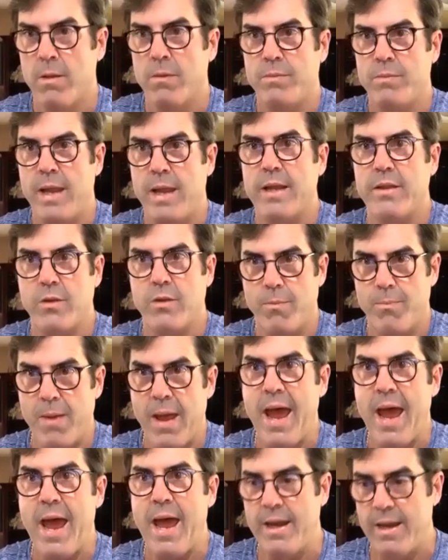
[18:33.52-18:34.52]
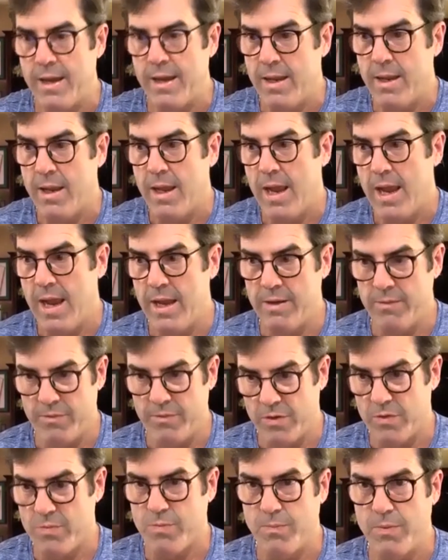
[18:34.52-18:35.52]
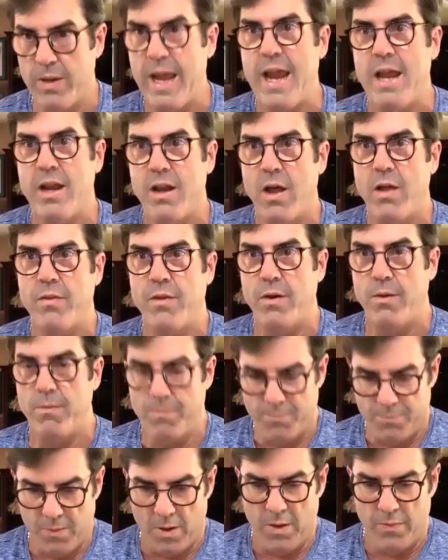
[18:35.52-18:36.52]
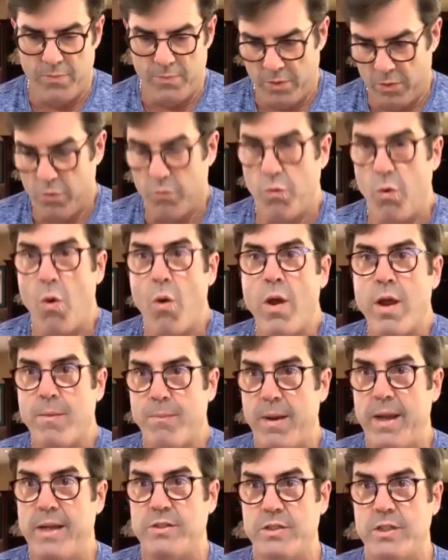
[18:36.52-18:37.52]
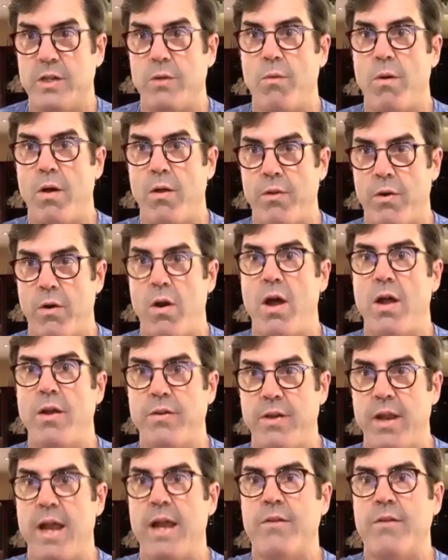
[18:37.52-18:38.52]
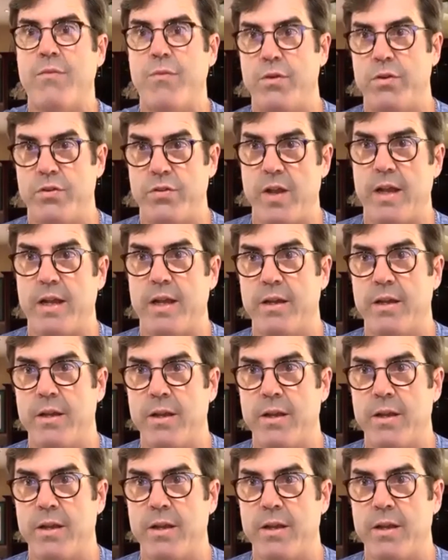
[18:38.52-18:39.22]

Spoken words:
take their bat and just lay it on their groin, basically, while they're on deck for a second.